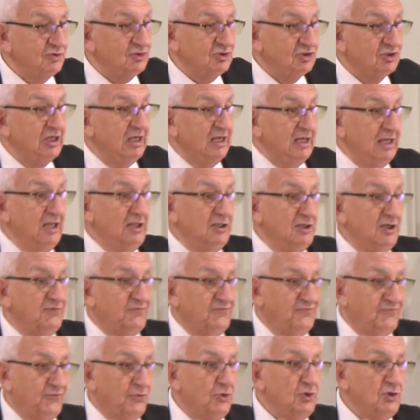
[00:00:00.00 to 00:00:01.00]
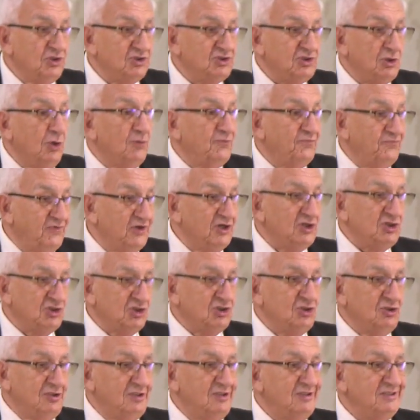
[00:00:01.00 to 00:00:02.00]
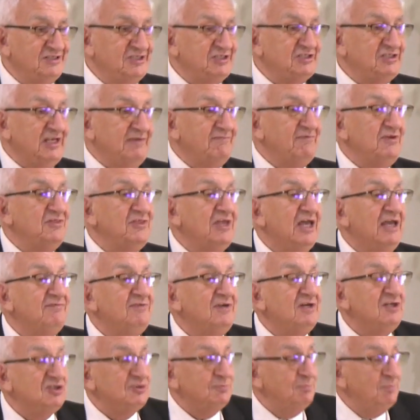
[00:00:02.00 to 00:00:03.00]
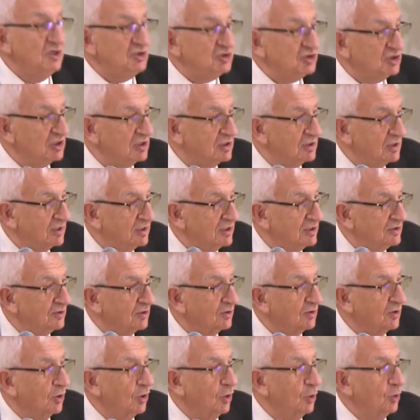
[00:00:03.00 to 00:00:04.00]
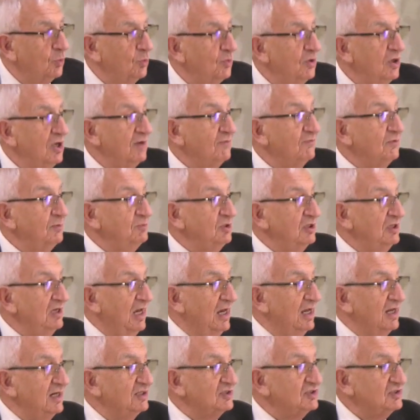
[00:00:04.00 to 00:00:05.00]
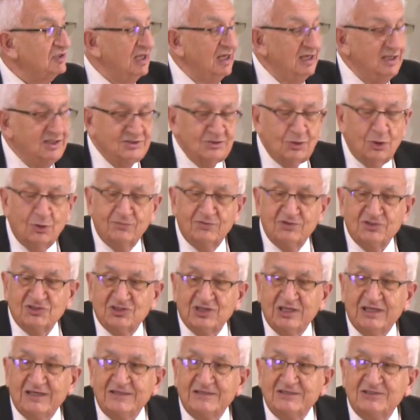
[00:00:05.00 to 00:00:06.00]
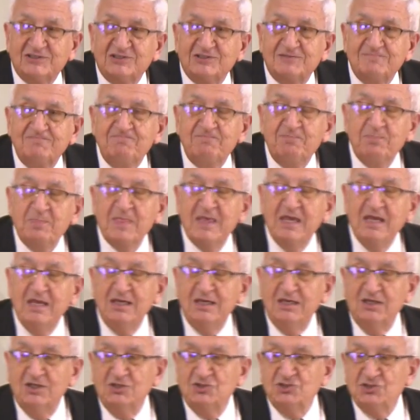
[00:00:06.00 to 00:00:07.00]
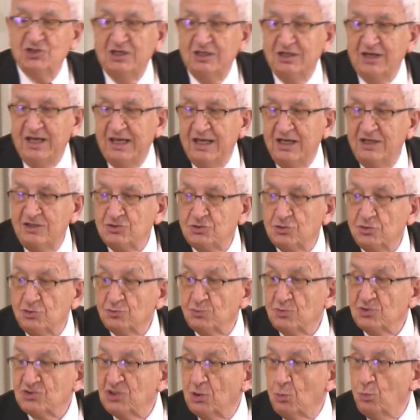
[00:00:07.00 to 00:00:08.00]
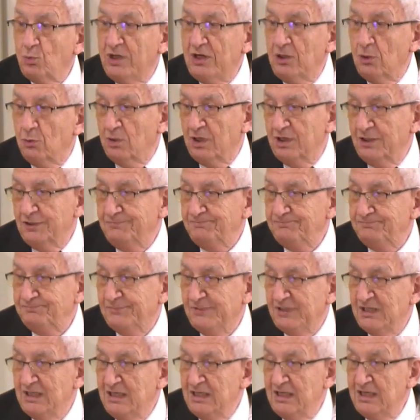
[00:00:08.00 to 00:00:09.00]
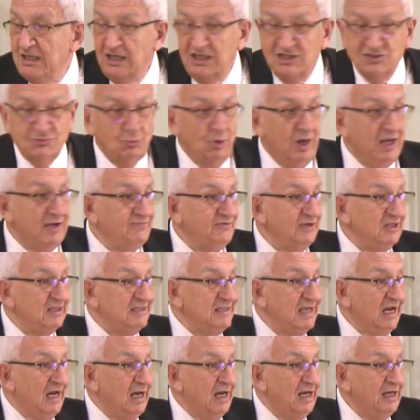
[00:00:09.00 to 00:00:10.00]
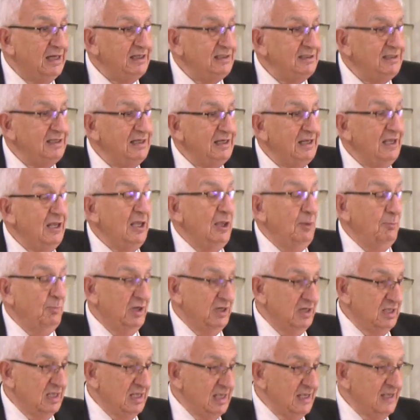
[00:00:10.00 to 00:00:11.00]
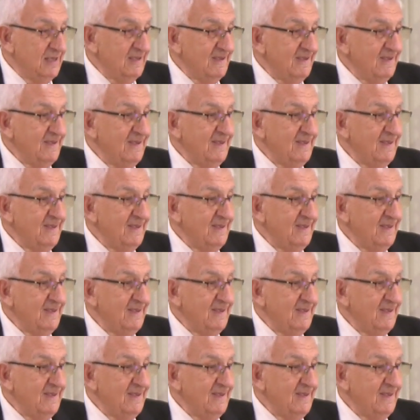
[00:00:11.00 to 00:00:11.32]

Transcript: She, Mary, was Mary Andrews, the daughter of J.N. Andrews, the first official Seventh Adventist missionary to go from the United States overseas.